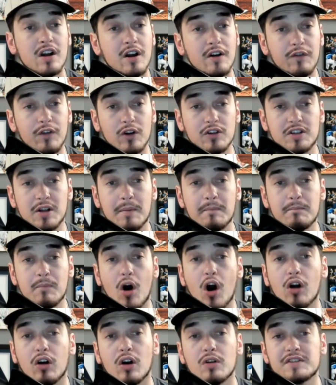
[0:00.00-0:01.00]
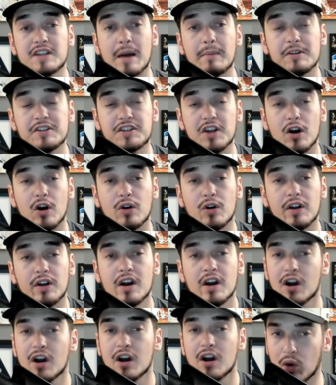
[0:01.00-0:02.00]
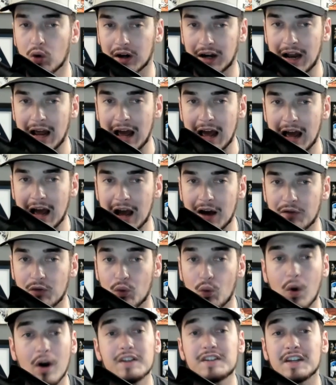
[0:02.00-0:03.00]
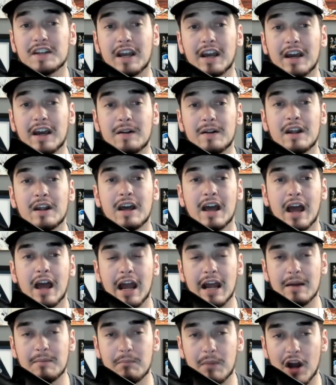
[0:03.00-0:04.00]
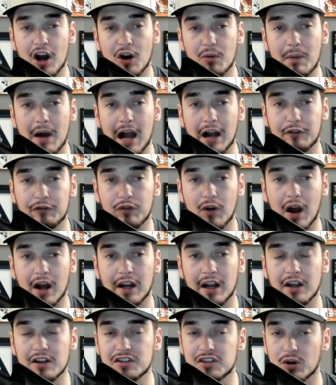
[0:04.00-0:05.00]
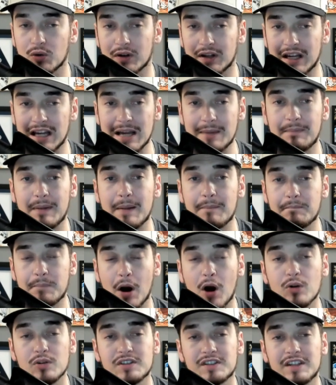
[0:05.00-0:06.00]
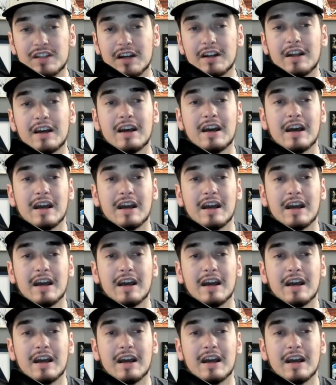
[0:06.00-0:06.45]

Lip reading: For tomorrow's episode, we're going to have, once again, a Mailbag Friday. So keep it posted.